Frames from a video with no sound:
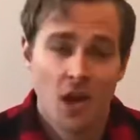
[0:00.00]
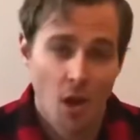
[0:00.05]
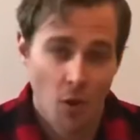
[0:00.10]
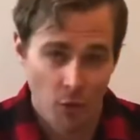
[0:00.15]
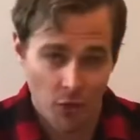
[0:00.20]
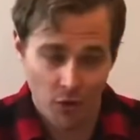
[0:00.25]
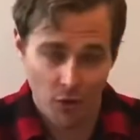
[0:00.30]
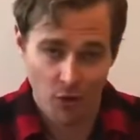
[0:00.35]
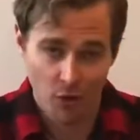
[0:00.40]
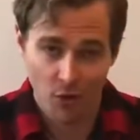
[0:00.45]

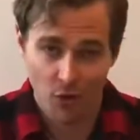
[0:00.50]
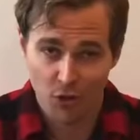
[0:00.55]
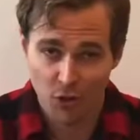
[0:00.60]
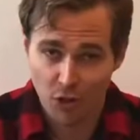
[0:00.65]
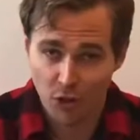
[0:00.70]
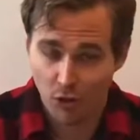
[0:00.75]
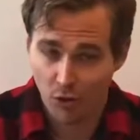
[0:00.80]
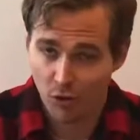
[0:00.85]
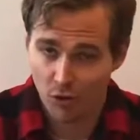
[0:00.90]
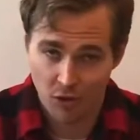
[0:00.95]
whether
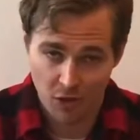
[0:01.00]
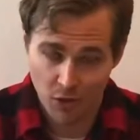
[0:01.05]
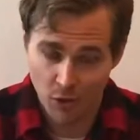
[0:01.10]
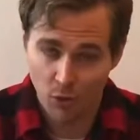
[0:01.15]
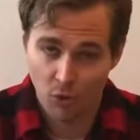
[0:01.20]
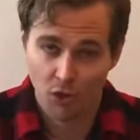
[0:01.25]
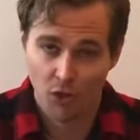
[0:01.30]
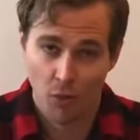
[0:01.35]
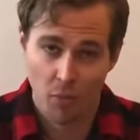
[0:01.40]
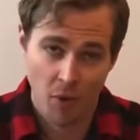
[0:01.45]
you're a
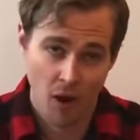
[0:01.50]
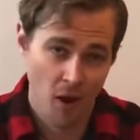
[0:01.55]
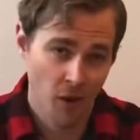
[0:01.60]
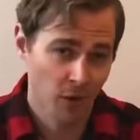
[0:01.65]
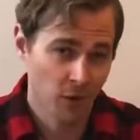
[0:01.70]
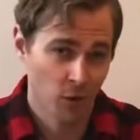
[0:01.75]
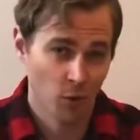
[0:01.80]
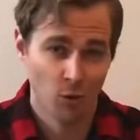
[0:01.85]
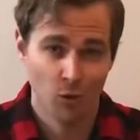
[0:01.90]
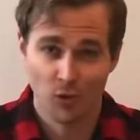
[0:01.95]
youth, a
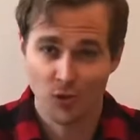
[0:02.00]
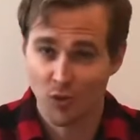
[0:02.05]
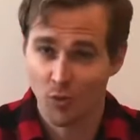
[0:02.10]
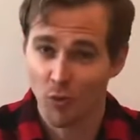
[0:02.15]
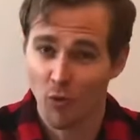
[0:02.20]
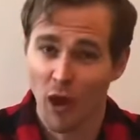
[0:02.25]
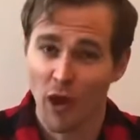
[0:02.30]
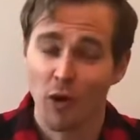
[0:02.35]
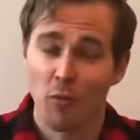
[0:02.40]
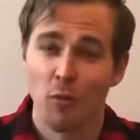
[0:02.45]
parent, or some
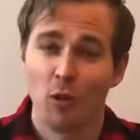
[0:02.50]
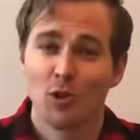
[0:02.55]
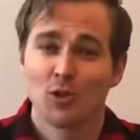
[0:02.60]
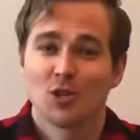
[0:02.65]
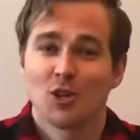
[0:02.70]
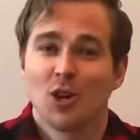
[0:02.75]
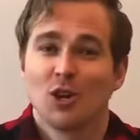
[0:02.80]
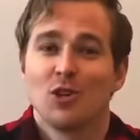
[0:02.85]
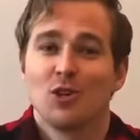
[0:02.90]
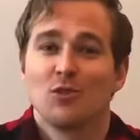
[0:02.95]
random
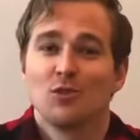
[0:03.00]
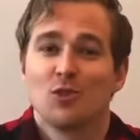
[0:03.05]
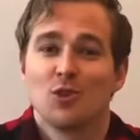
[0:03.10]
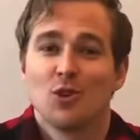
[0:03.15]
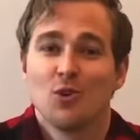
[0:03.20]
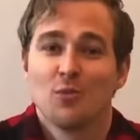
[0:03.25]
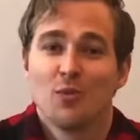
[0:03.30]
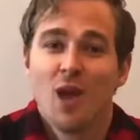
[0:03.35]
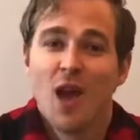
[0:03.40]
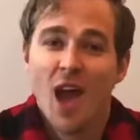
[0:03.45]
person on
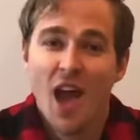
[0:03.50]
YouTube,